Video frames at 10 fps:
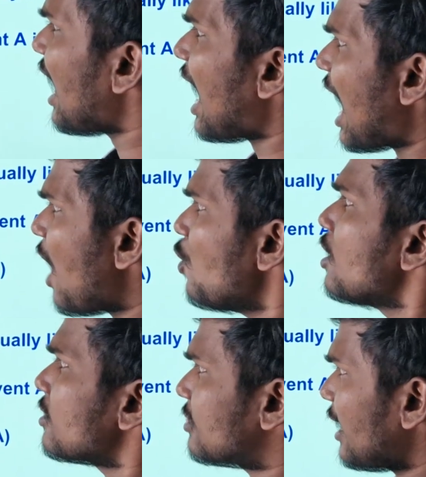have
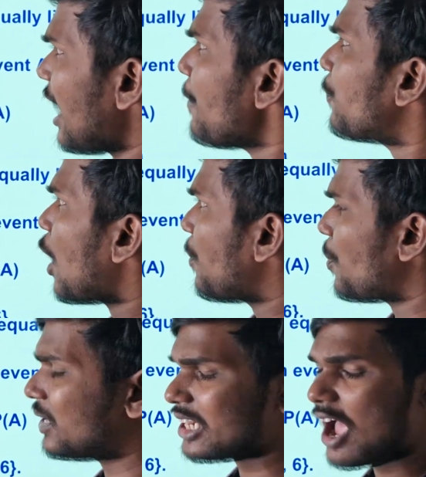same
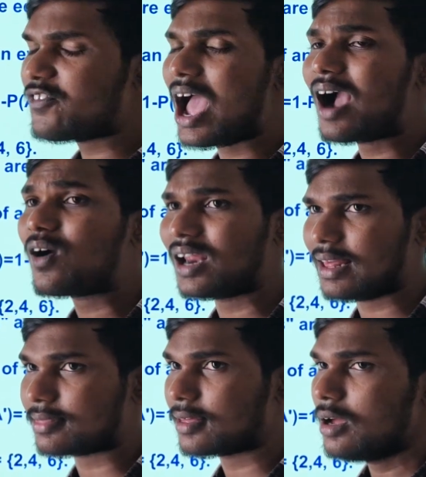probability of
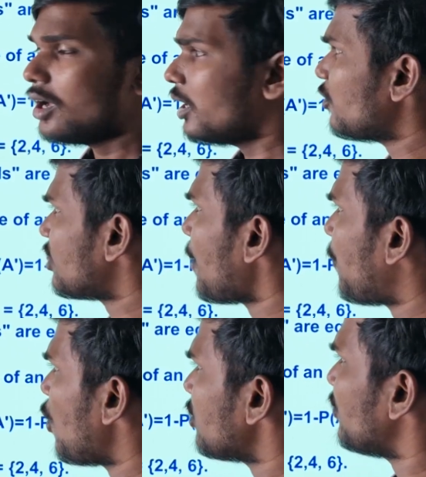occurrence. So
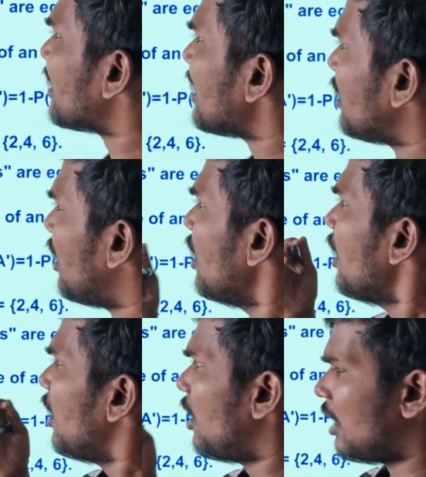suppose we can
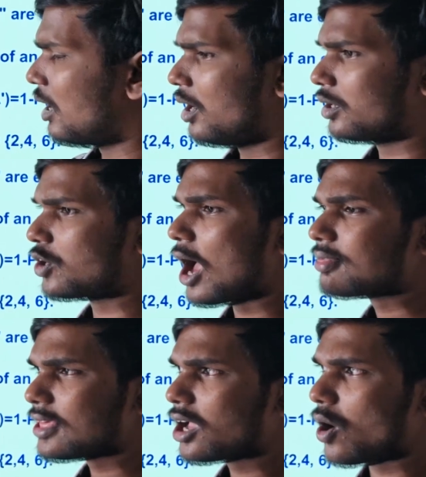toss
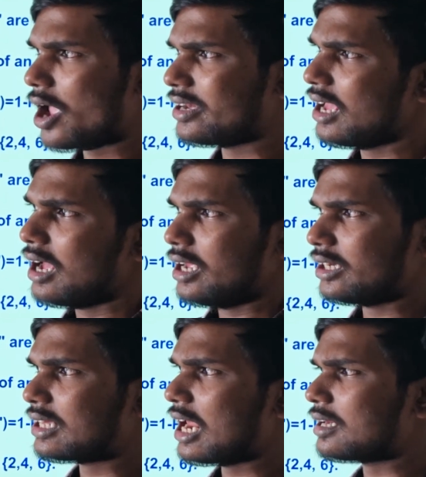a coin,
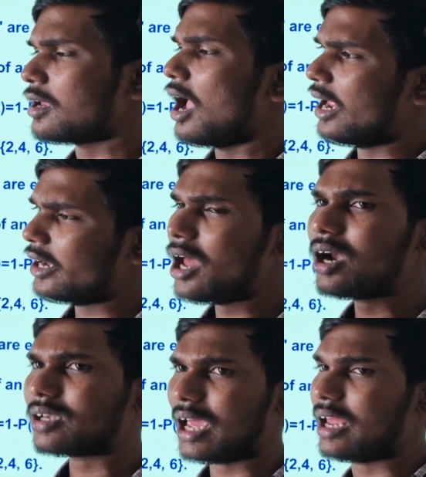it gets head or
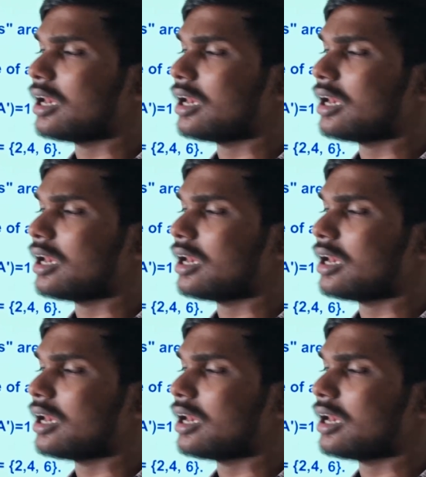tail.